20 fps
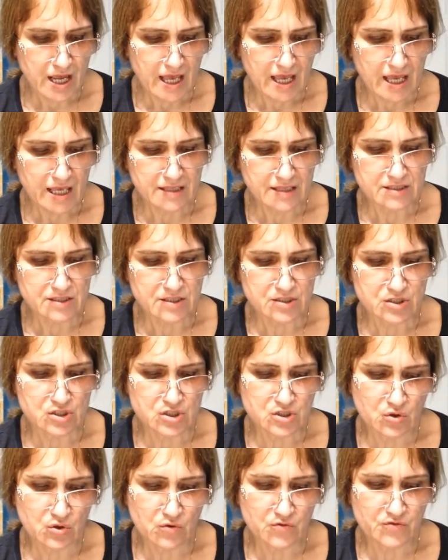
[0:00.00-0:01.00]
and
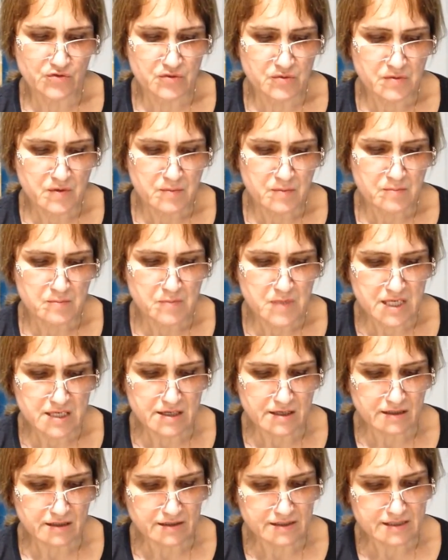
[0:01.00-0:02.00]
dissolved
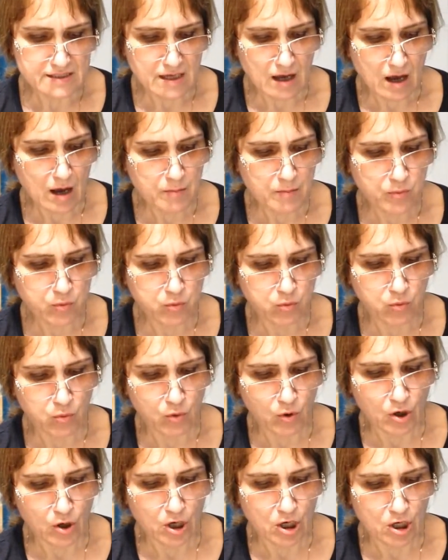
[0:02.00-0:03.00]
minerals
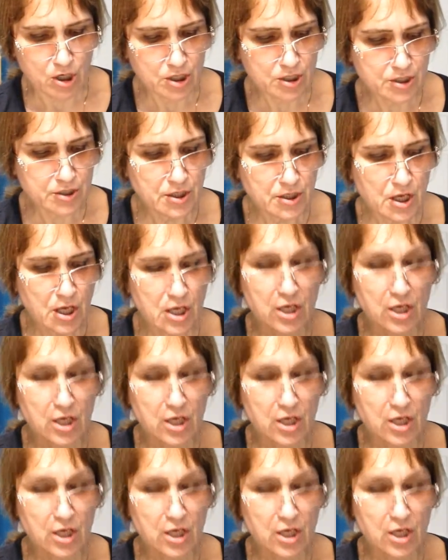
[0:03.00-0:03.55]
upward